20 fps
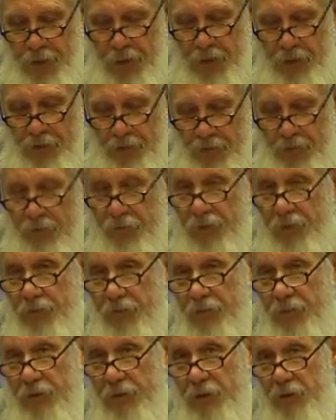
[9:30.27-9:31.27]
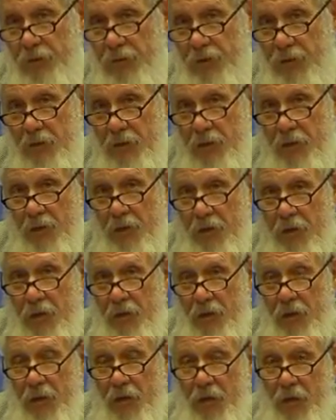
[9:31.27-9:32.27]
Yale University.
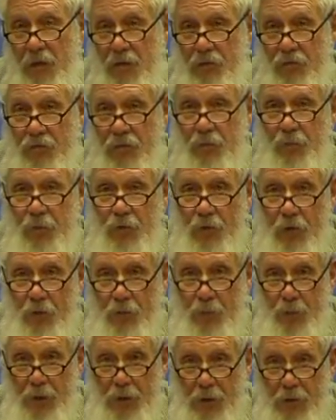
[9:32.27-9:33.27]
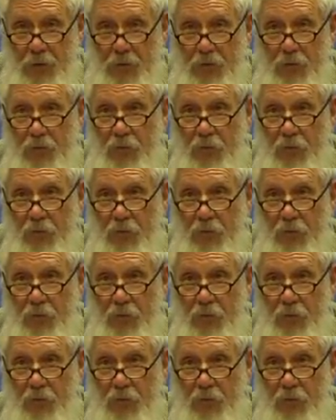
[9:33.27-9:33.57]
Jim Tobin,